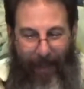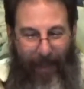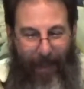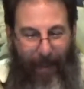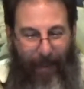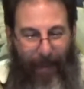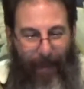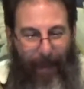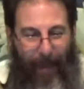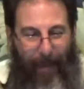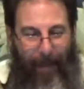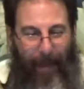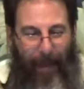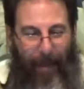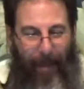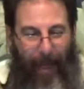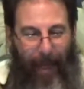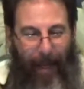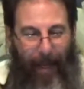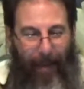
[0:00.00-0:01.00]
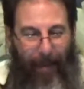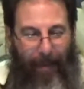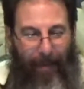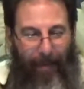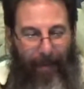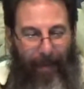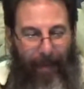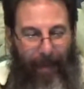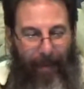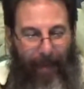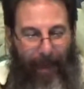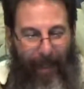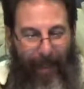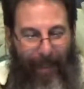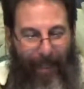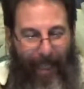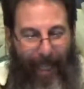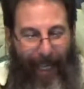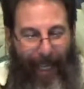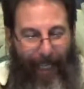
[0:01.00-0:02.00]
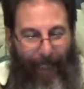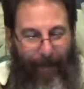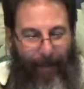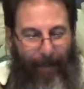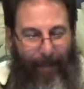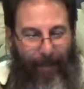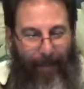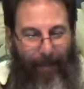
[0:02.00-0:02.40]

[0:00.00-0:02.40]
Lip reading: Devarim 12, verse 8.